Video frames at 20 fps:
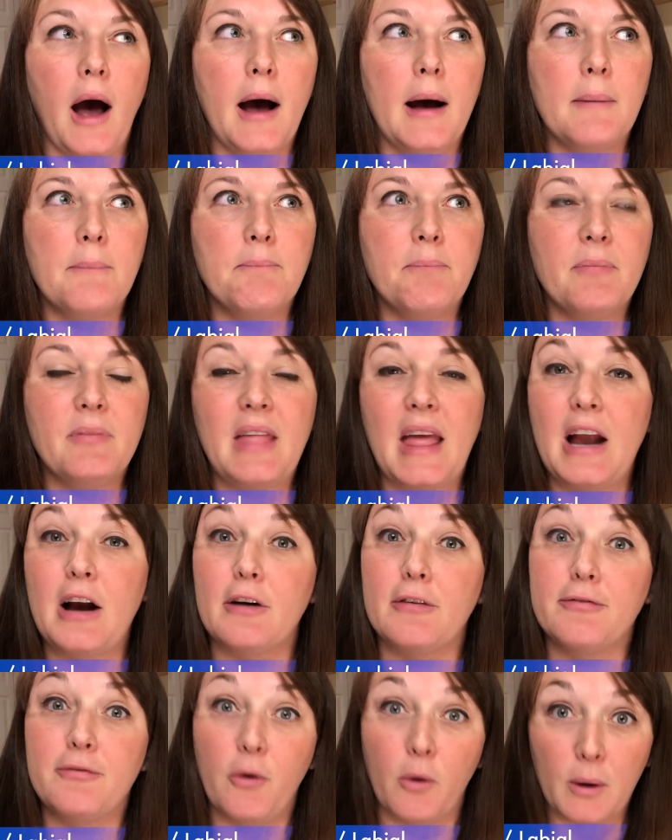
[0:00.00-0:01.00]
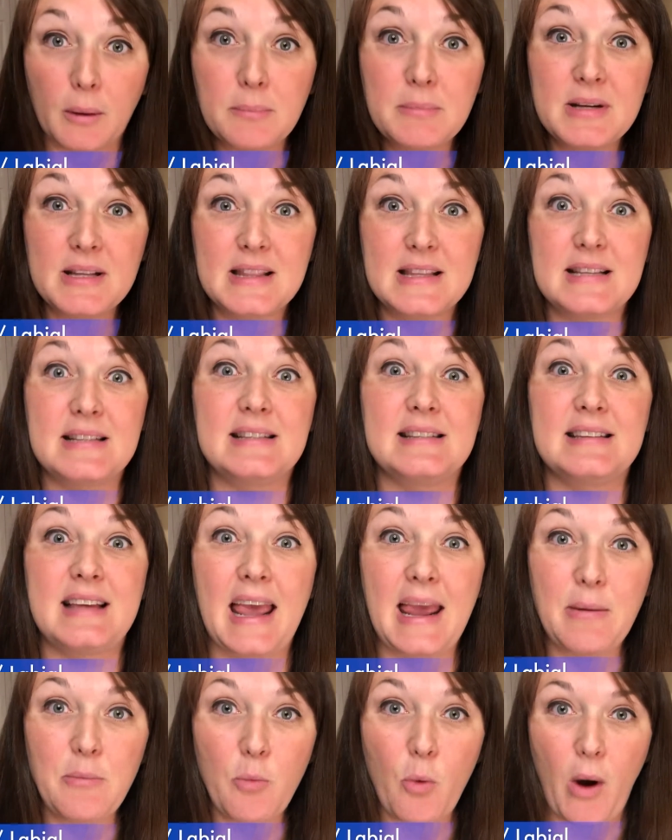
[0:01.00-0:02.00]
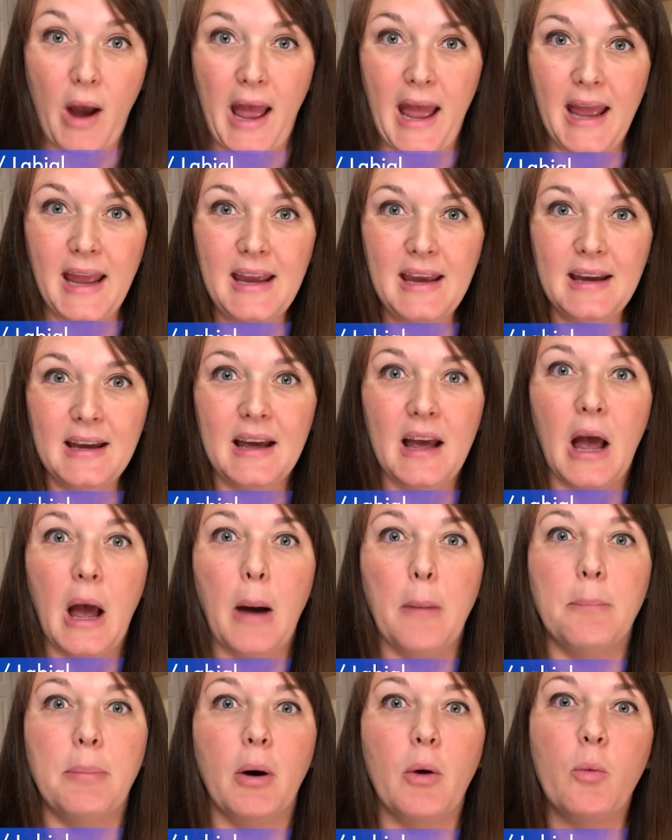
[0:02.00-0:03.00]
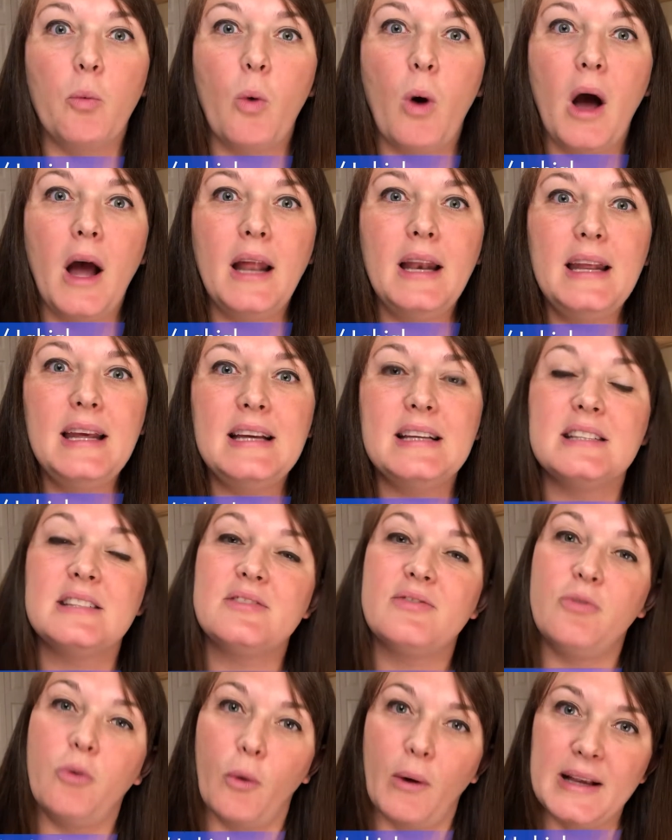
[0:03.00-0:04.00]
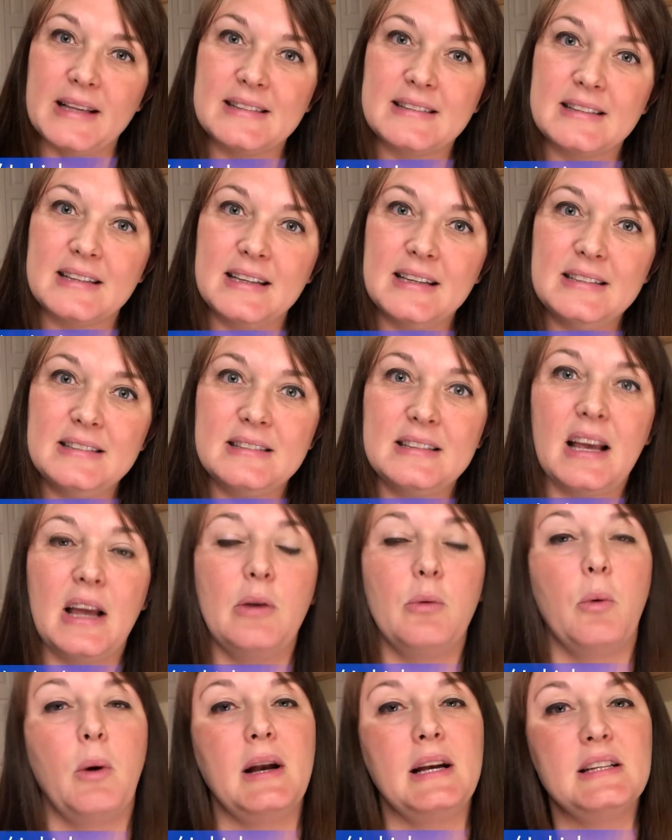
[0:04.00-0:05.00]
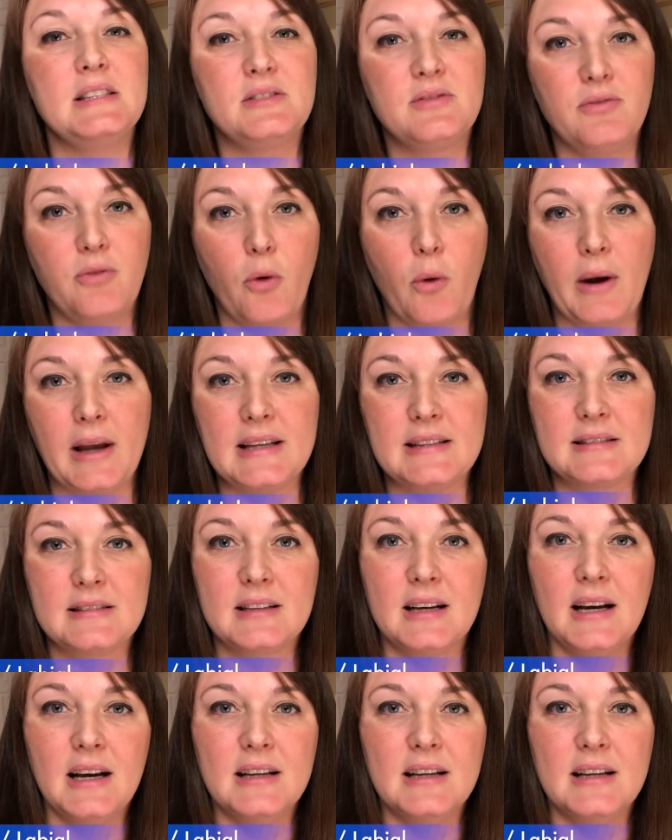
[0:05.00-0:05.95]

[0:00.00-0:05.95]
They are formed the same way, but one is voiceless and one is voiced.